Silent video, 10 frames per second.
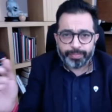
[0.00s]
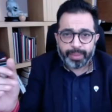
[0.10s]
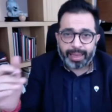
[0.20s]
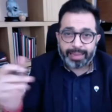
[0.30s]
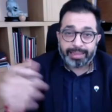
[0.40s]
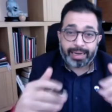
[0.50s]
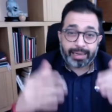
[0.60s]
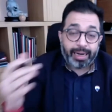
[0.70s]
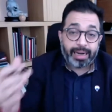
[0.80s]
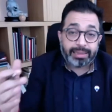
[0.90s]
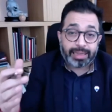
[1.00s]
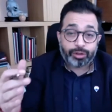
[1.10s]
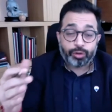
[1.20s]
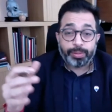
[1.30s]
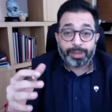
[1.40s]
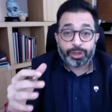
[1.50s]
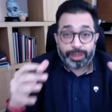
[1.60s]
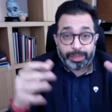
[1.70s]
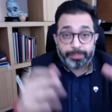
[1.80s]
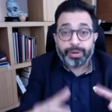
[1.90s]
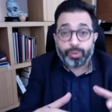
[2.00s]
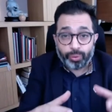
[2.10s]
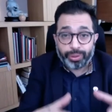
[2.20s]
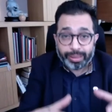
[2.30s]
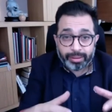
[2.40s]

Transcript: And that guidelines has to be much deeper rooted.